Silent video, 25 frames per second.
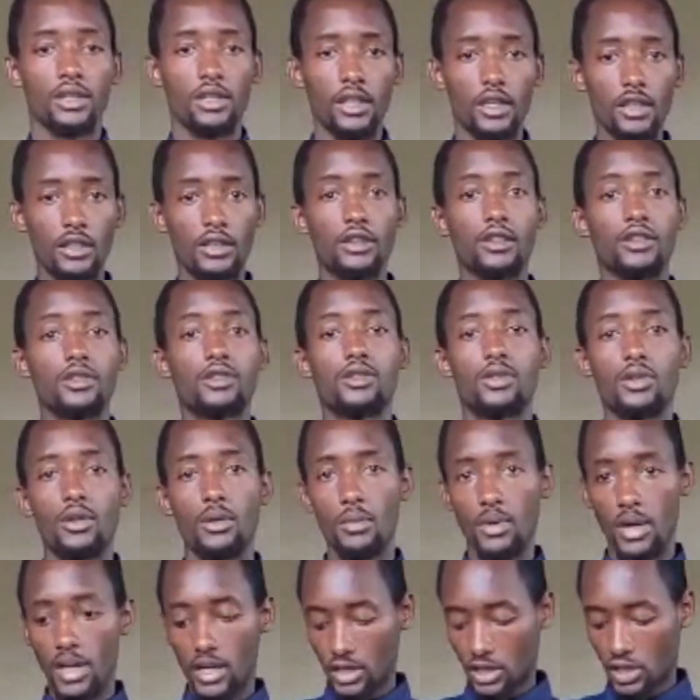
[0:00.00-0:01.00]
thank you
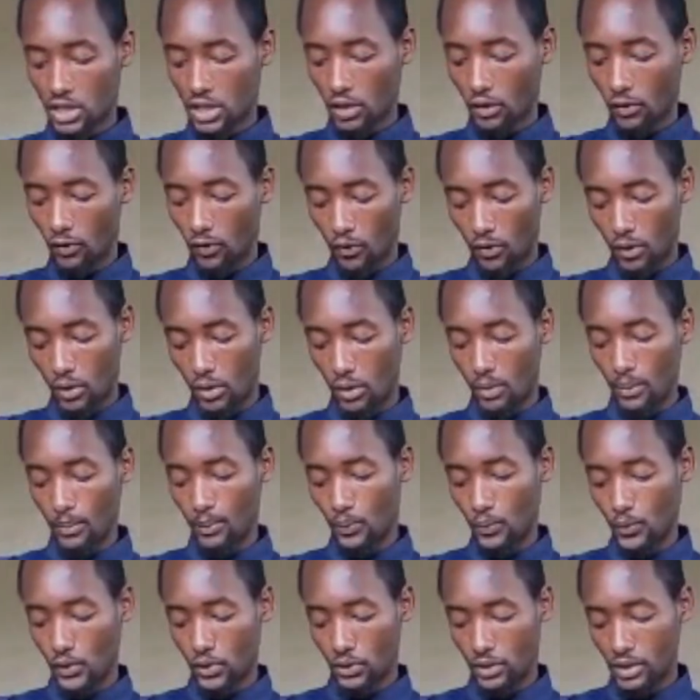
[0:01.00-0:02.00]
so much
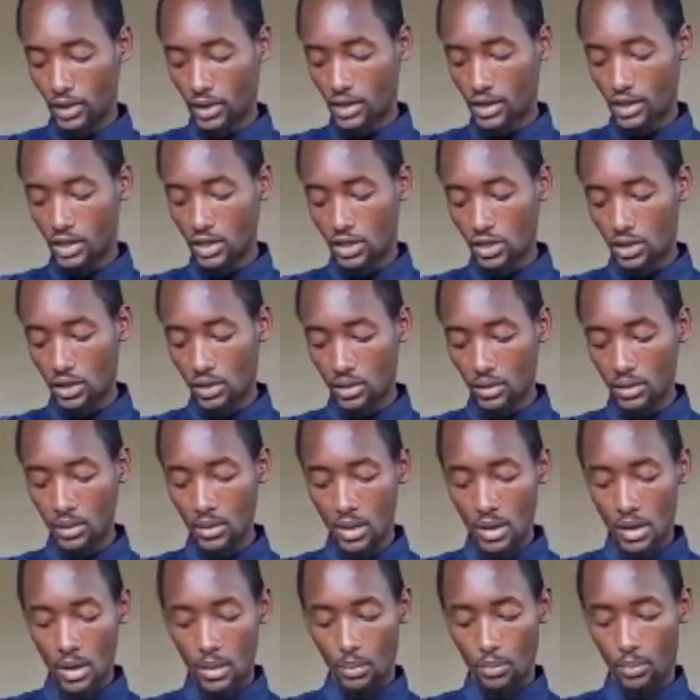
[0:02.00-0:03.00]
for today's session.
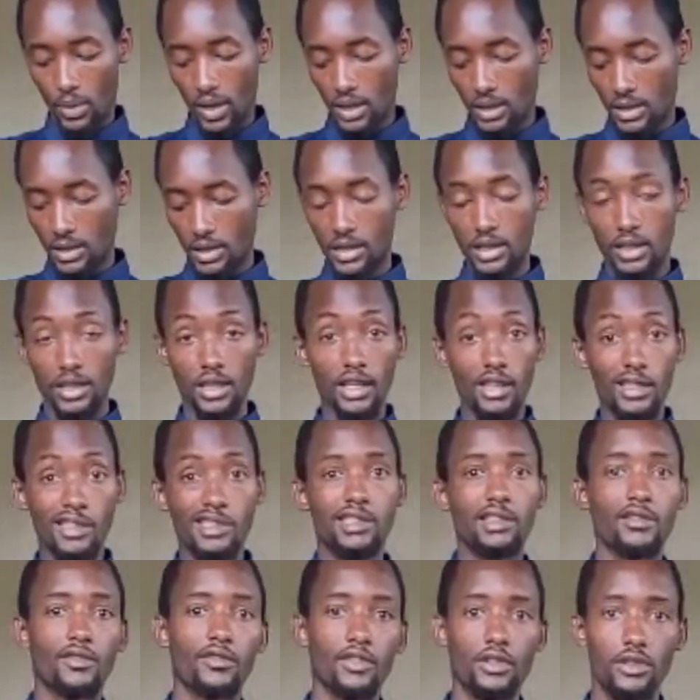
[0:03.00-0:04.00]
But the
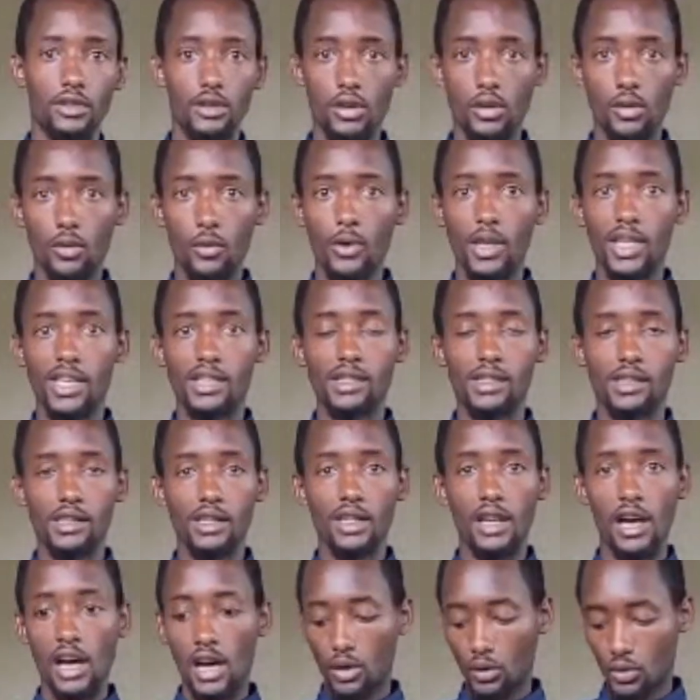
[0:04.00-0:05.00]
next video we'll
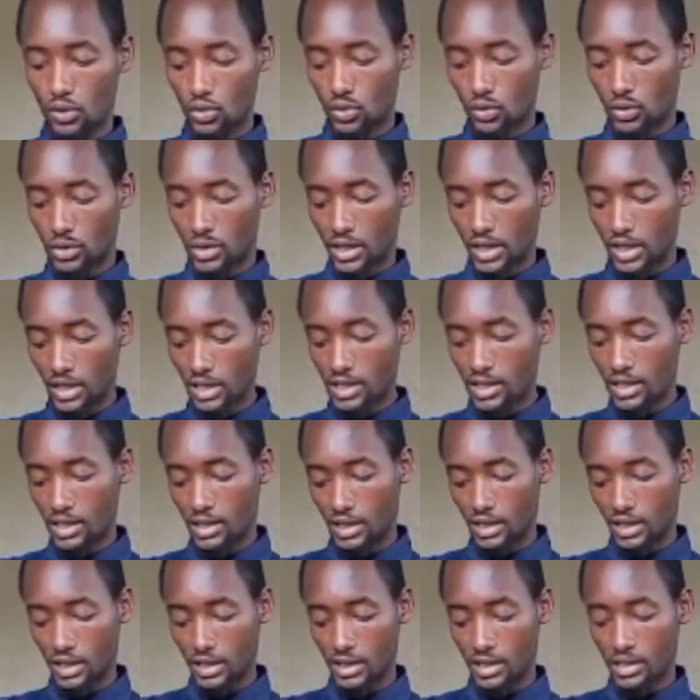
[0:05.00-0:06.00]
see how to test
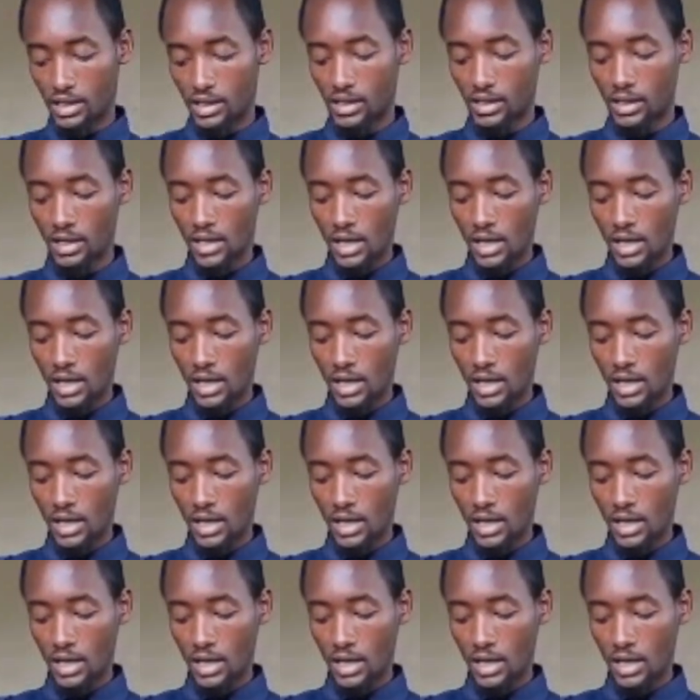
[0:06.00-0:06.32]
this